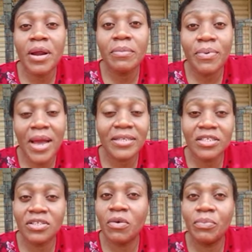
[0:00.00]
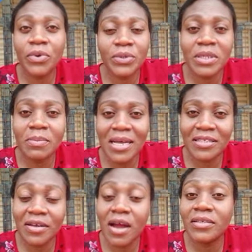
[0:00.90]
prices of building
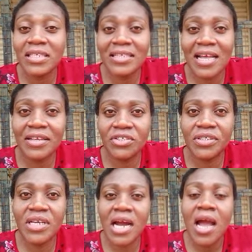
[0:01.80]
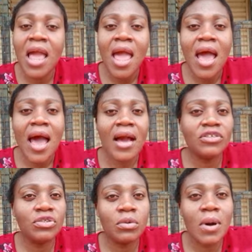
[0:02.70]
materials in Nigeria.
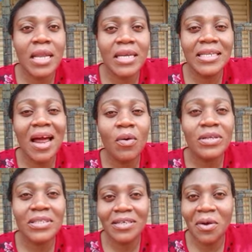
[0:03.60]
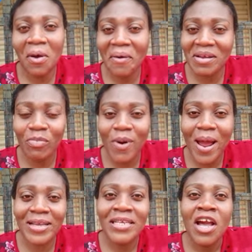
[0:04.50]
Actually, that wasn't the current
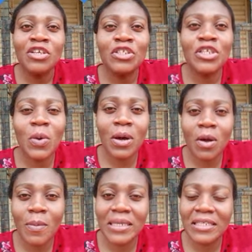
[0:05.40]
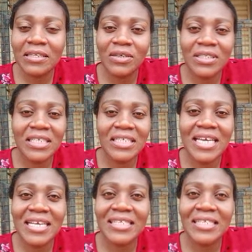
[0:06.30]
price. Someone commented on it
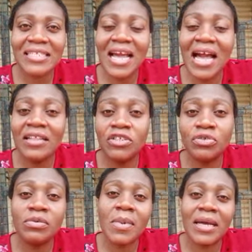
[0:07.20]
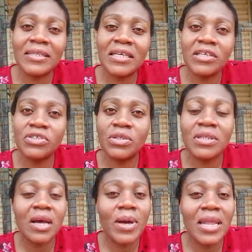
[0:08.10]
yesterday and it drew my attention,
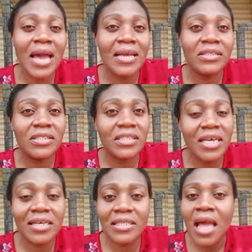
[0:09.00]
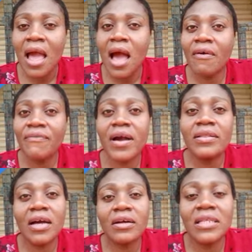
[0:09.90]
and when I checked, I
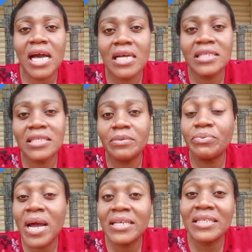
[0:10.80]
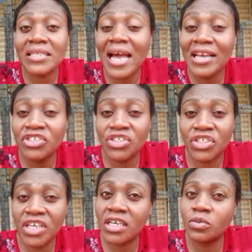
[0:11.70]
found out that the prices I
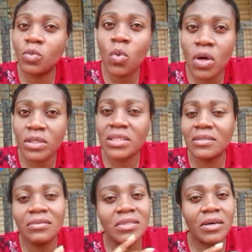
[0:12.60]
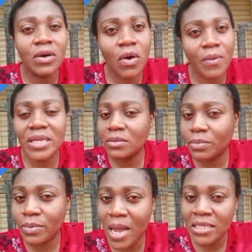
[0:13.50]
shared wasn't the current
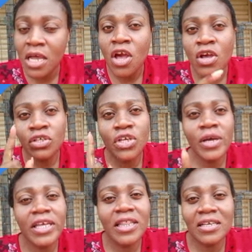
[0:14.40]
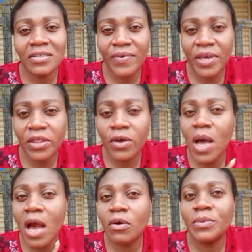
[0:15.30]
price. So in this video,
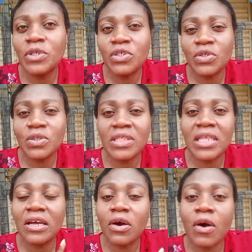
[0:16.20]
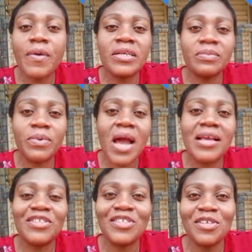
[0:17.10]
I'll be using the current
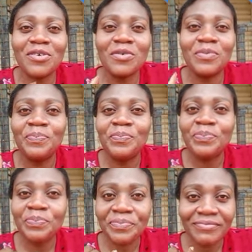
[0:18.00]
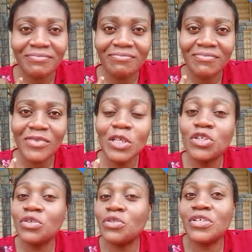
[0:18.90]
price to
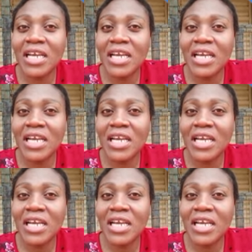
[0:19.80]
do the